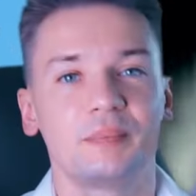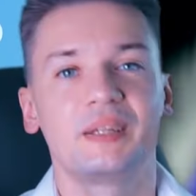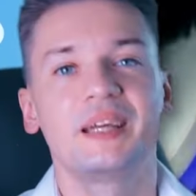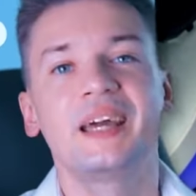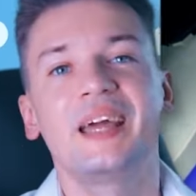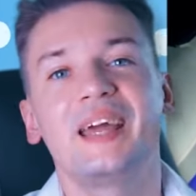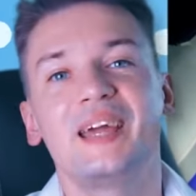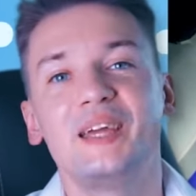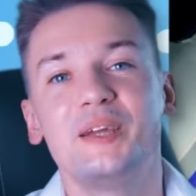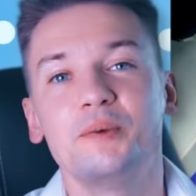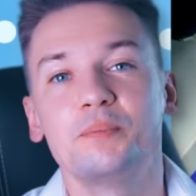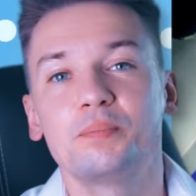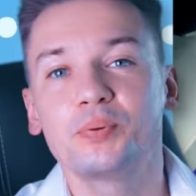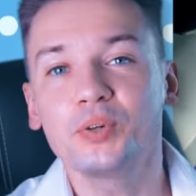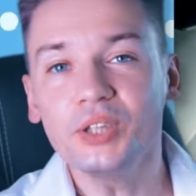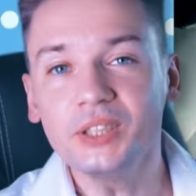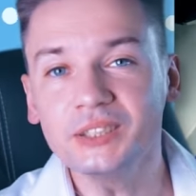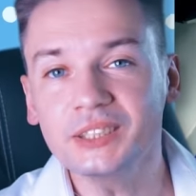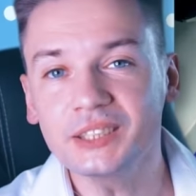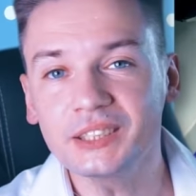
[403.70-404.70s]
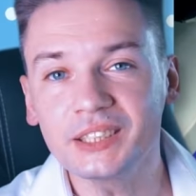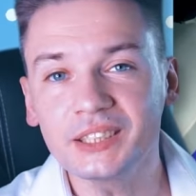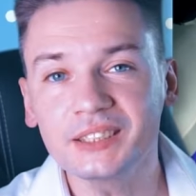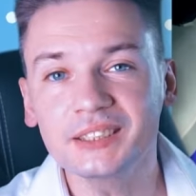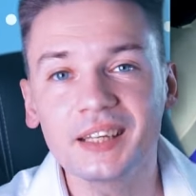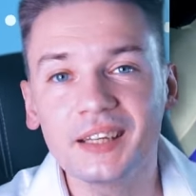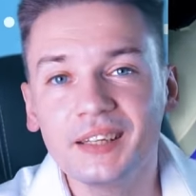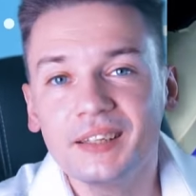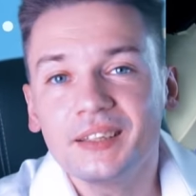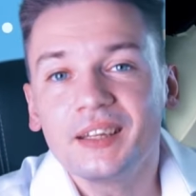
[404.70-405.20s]
But hey, princesses
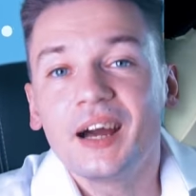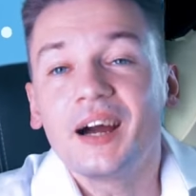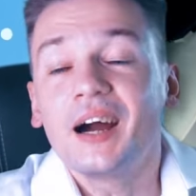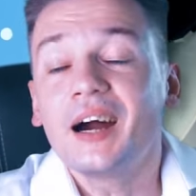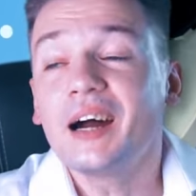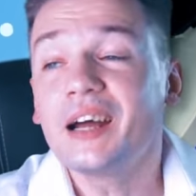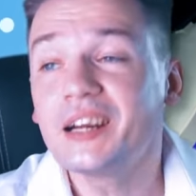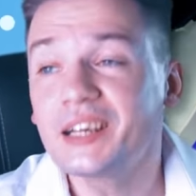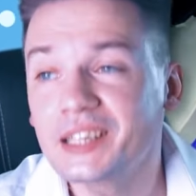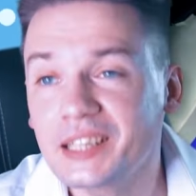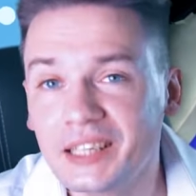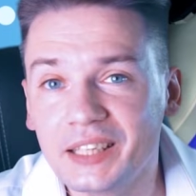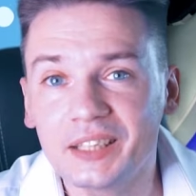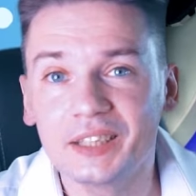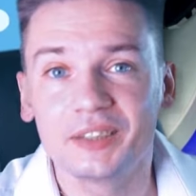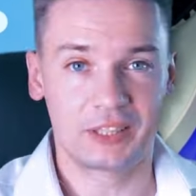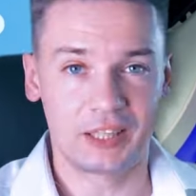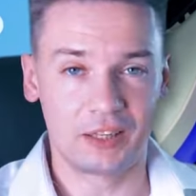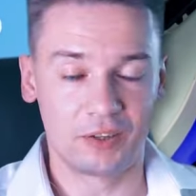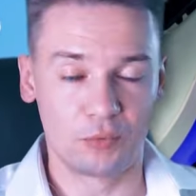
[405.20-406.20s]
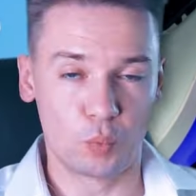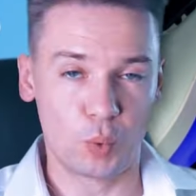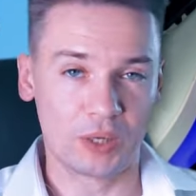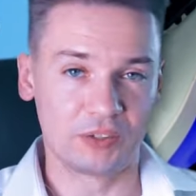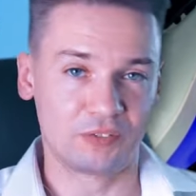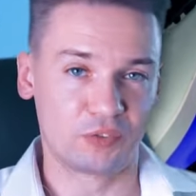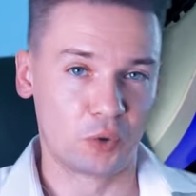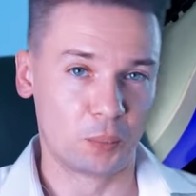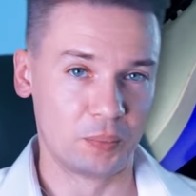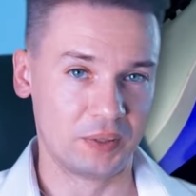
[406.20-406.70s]
can hardly tell
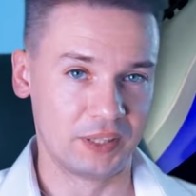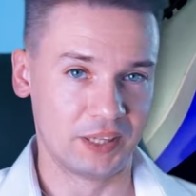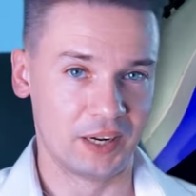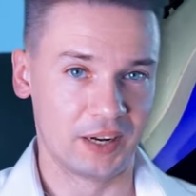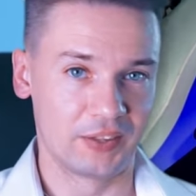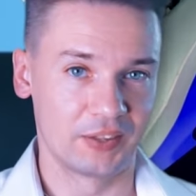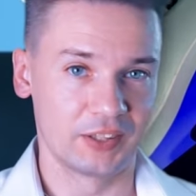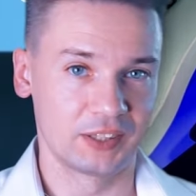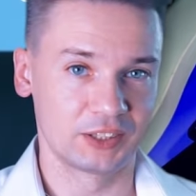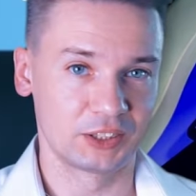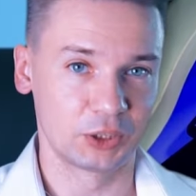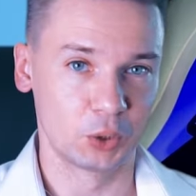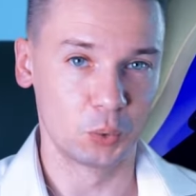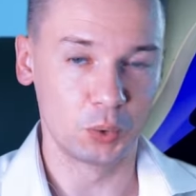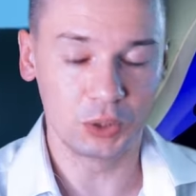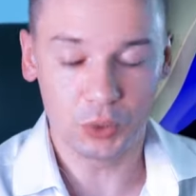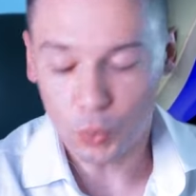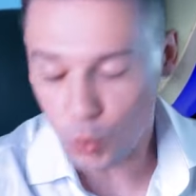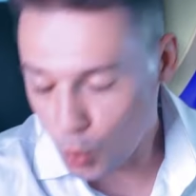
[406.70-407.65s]
one from another, so it